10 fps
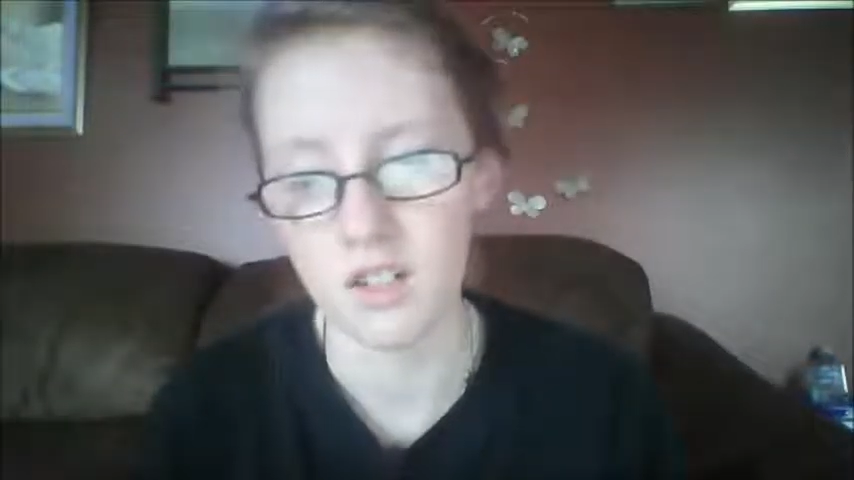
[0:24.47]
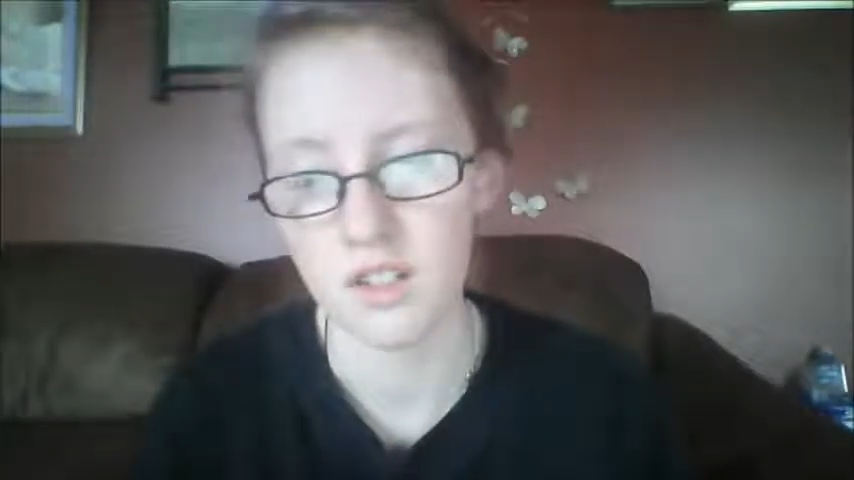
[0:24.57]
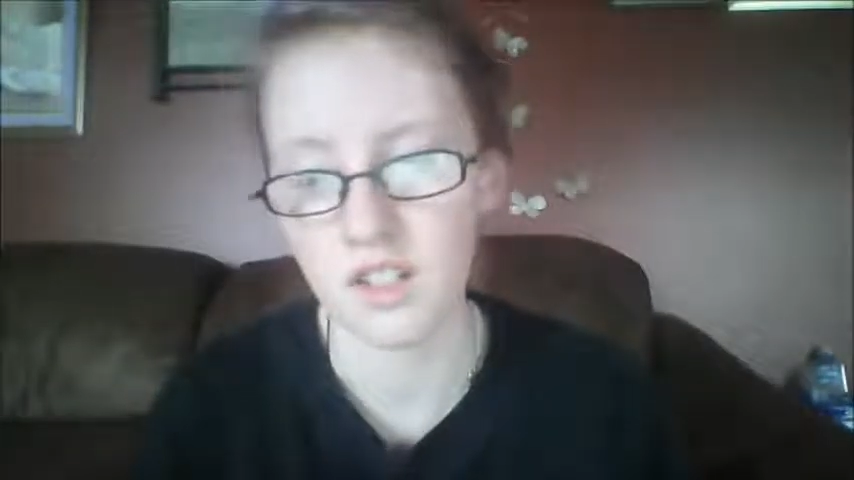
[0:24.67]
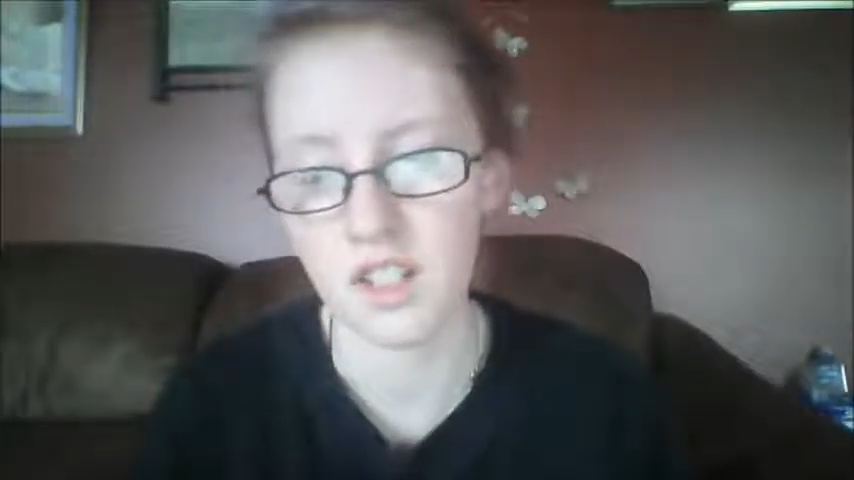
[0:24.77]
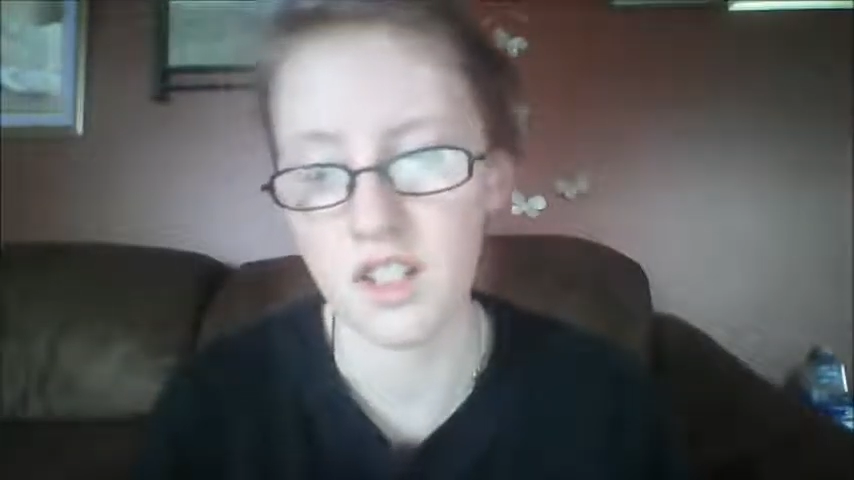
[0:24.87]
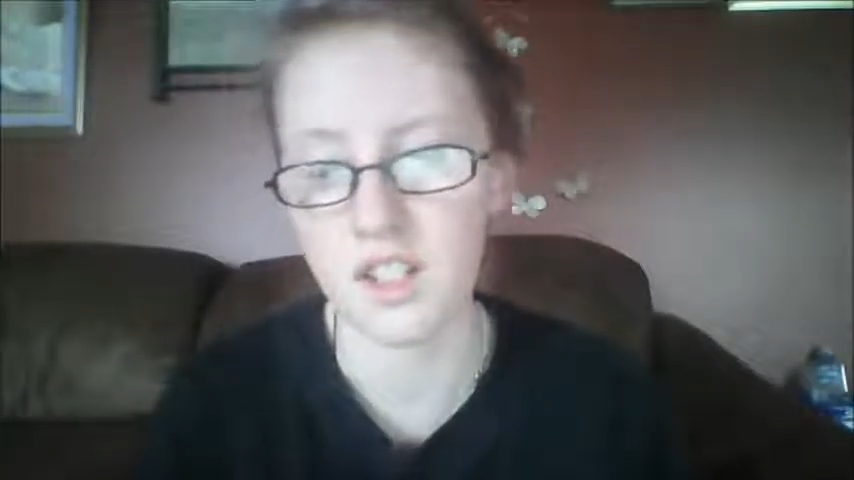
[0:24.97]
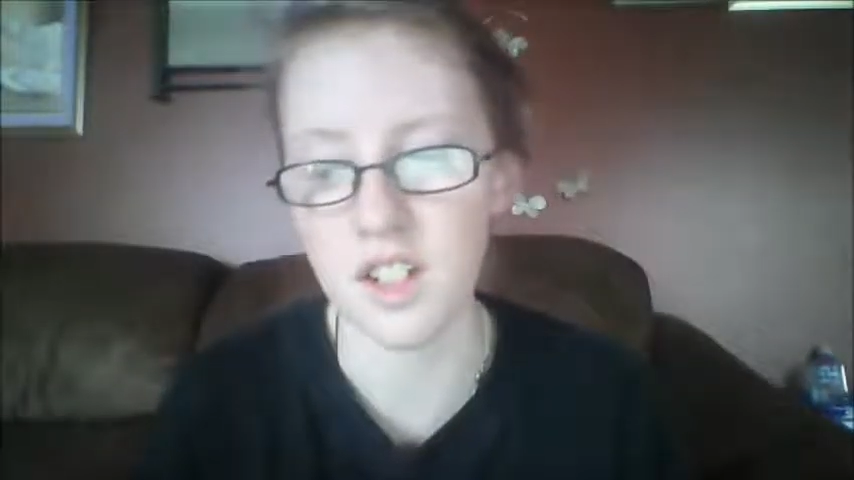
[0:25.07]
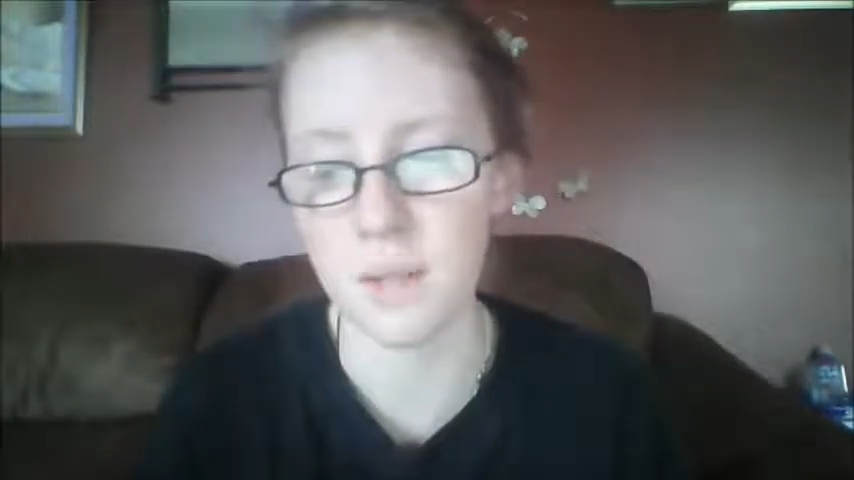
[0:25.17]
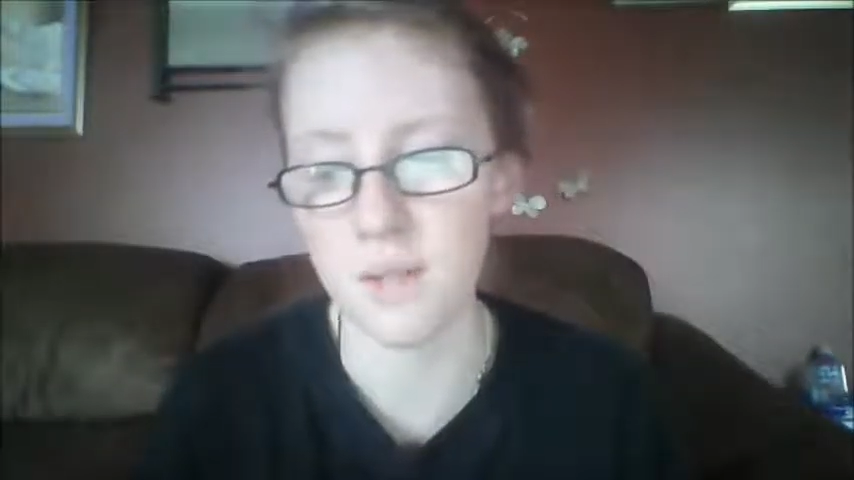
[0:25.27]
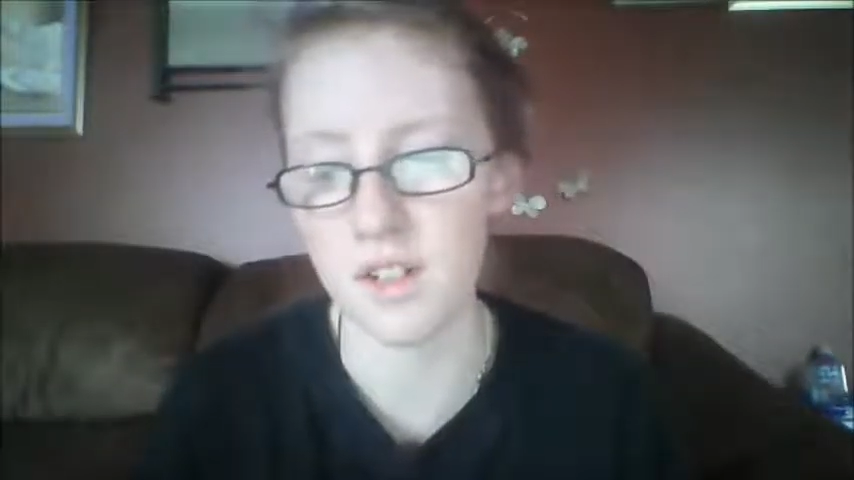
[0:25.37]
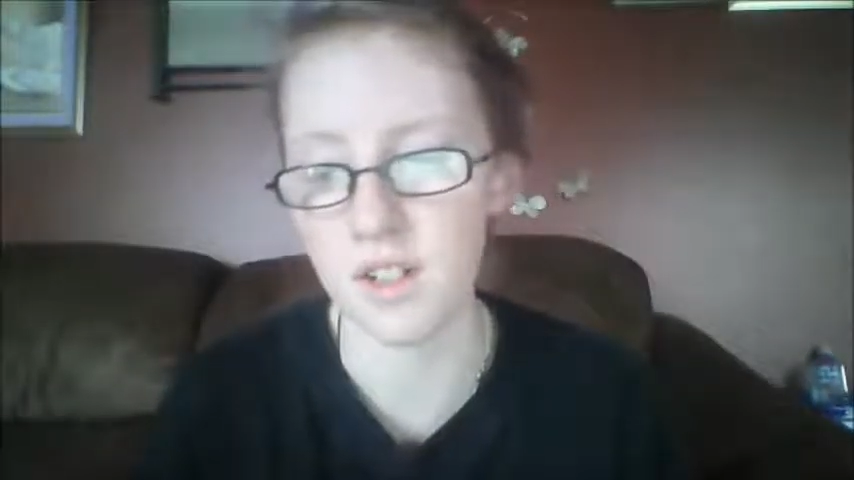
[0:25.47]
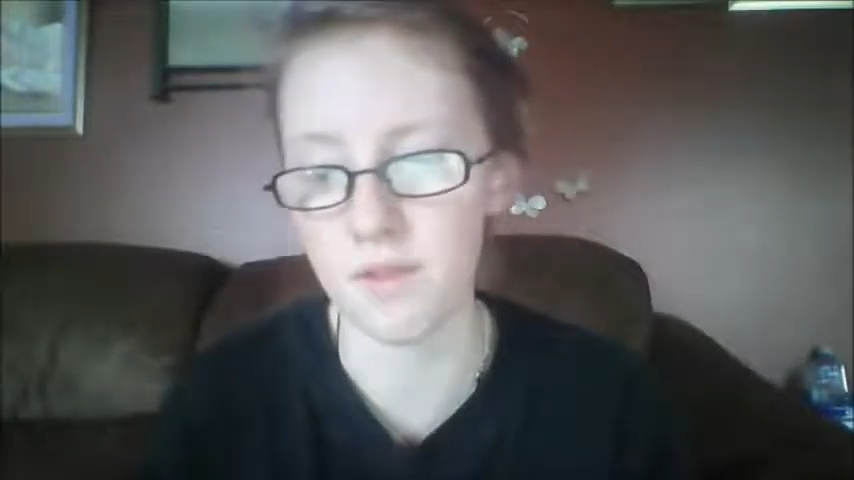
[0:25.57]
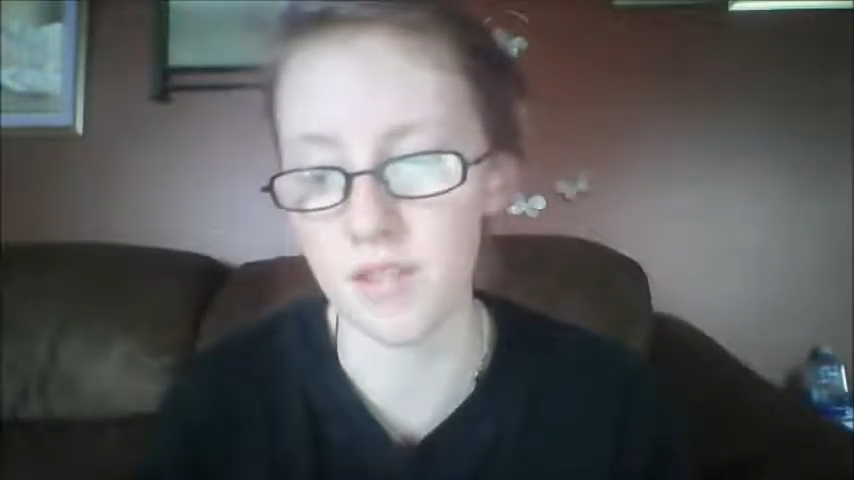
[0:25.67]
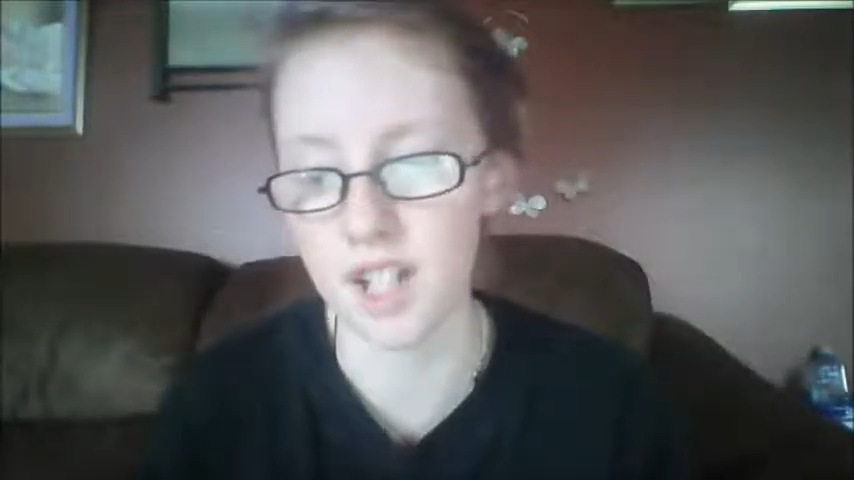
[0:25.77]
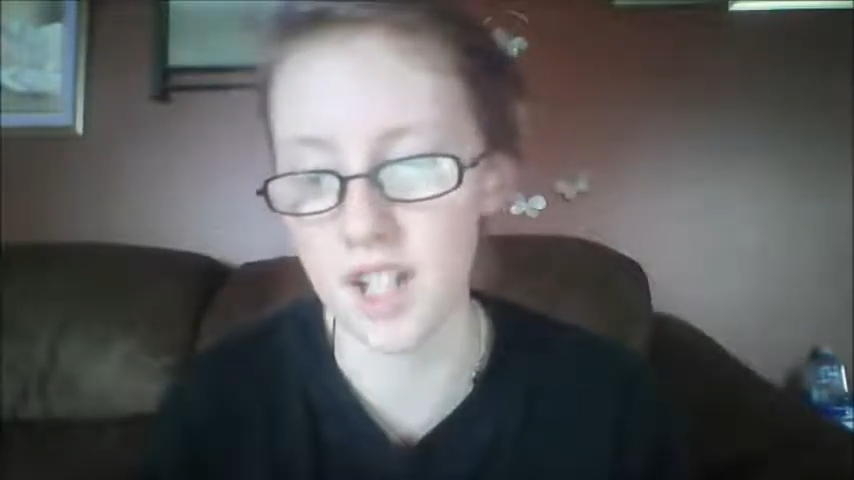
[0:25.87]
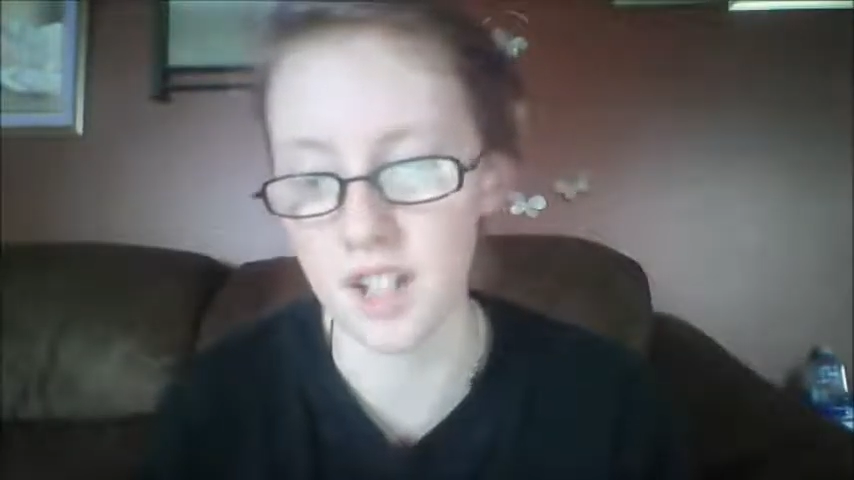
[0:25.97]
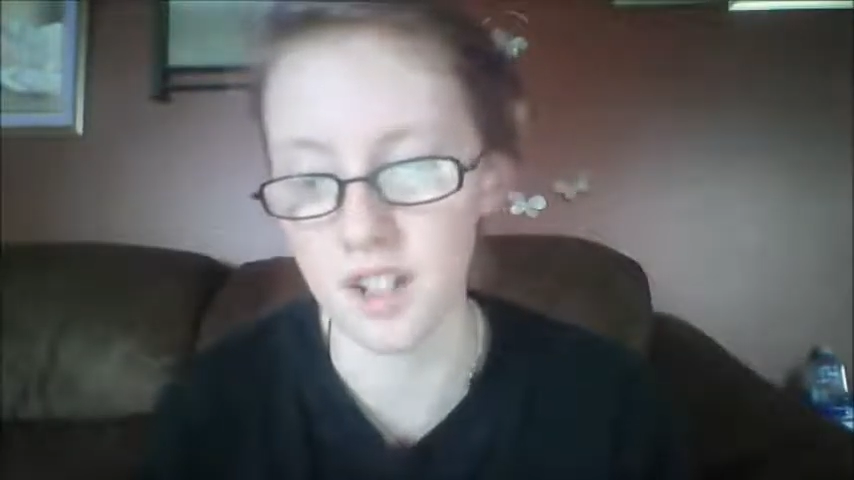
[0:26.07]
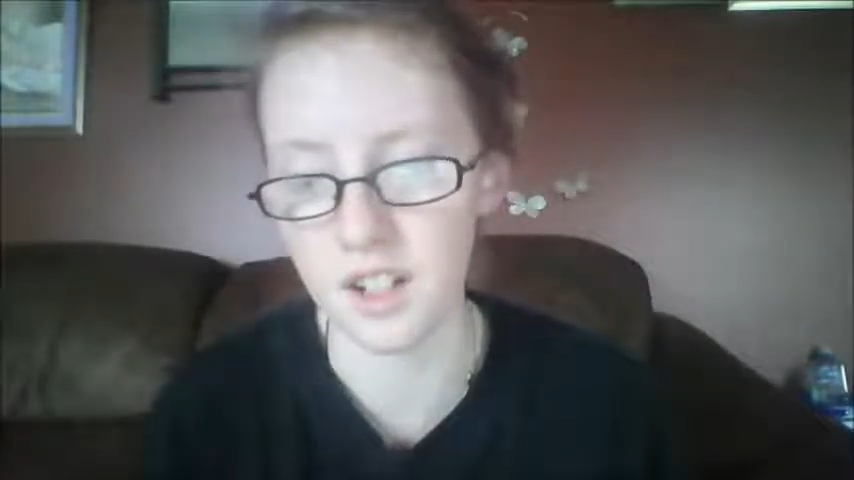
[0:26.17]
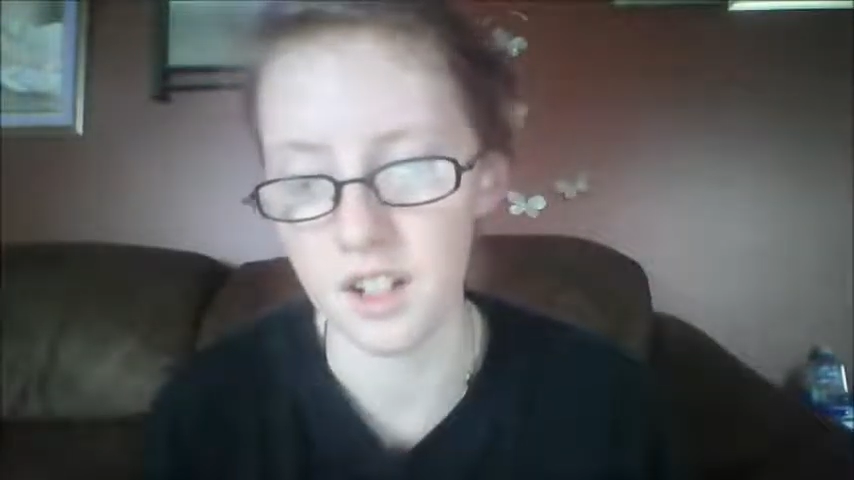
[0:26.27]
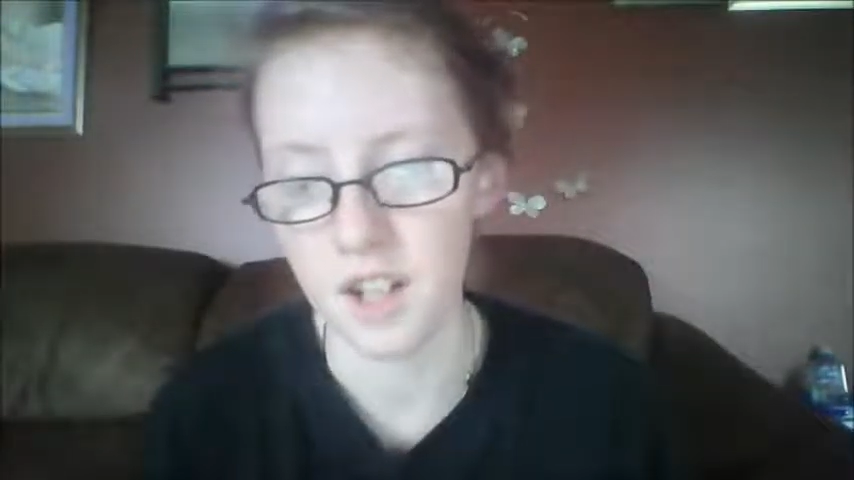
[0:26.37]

sinking deeper every day.